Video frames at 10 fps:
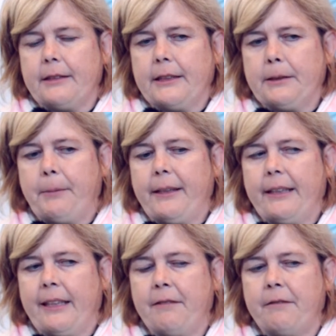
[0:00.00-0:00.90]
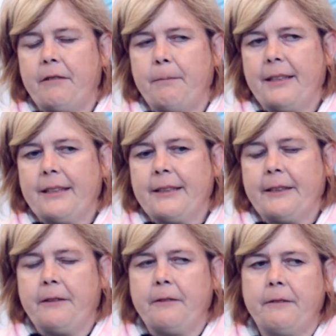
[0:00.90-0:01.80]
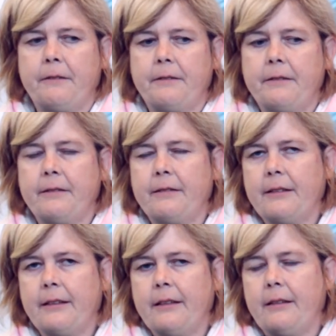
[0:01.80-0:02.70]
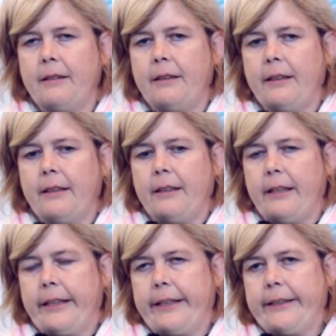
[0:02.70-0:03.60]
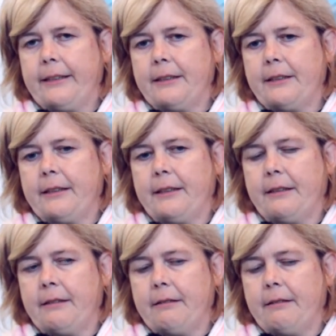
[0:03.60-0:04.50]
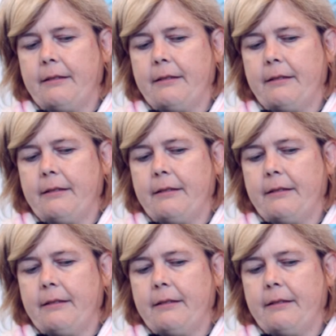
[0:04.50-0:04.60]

speak up for myself and to